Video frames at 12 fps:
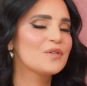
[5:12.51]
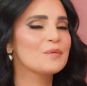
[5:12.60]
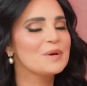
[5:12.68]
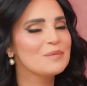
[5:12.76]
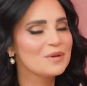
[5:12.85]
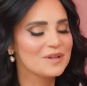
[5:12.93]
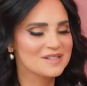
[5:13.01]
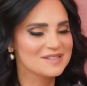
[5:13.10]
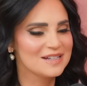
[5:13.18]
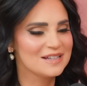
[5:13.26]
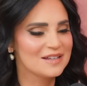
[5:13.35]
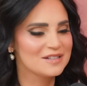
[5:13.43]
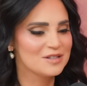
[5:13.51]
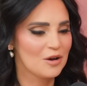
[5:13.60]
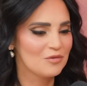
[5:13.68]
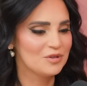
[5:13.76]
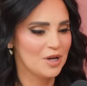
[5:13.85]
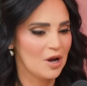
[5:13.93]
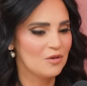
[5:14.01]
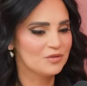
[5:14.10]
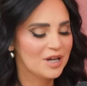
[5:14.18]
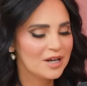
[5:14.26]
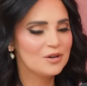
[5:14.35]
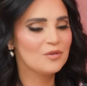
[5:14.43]
For people listening that don't know,
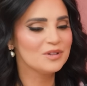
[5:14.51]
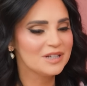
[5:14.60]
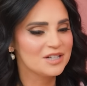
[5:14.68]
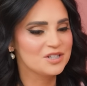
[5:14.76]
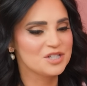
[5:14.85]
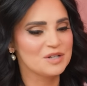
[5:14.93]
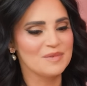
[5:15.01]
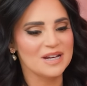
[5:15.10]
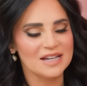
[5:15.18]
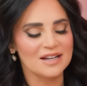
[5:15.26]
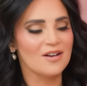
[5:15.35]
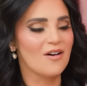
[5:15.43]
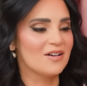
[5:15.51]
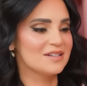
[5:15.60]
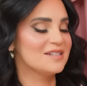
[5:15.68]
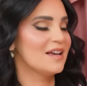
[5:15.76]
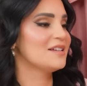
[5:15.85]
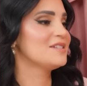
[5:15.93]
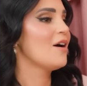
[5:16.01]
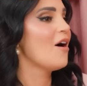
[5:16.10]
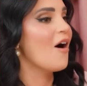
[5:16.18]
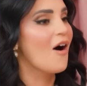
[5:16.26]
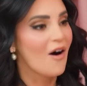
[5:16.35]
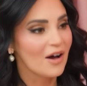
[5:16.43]
not only is she making content
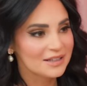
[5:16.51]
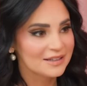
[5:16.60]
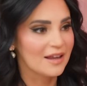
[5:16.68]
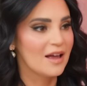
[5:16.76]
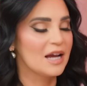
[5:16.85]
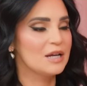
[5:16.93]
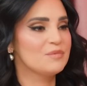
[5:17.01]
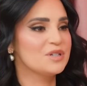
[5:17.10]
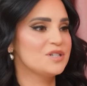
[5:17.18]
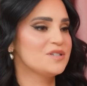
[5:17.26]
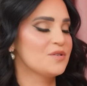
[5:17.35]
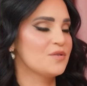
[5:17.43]
online, but she's